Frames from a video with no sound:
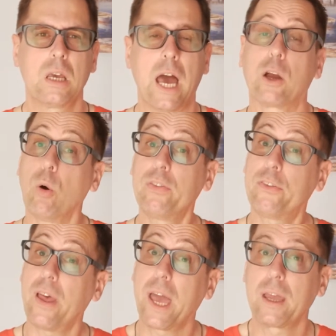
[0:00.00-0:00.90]
I could
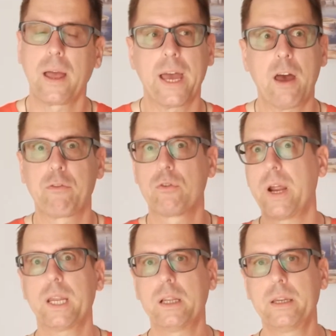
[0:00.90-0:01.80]
say, I have
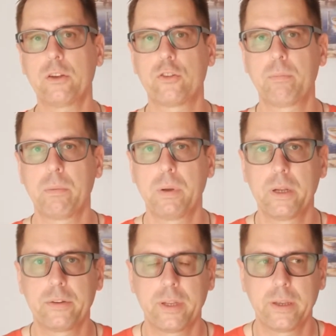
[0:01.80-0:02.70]
great leadership
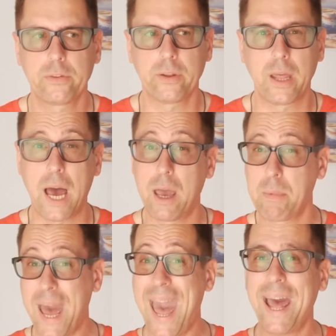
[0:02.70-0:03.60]
abilities and I
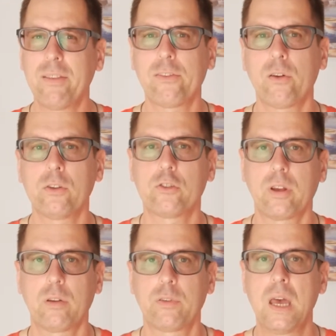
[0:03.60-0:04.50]
am a hands-on
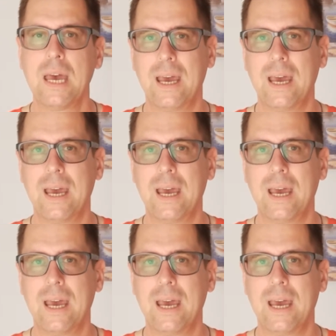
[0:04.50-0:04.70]
chef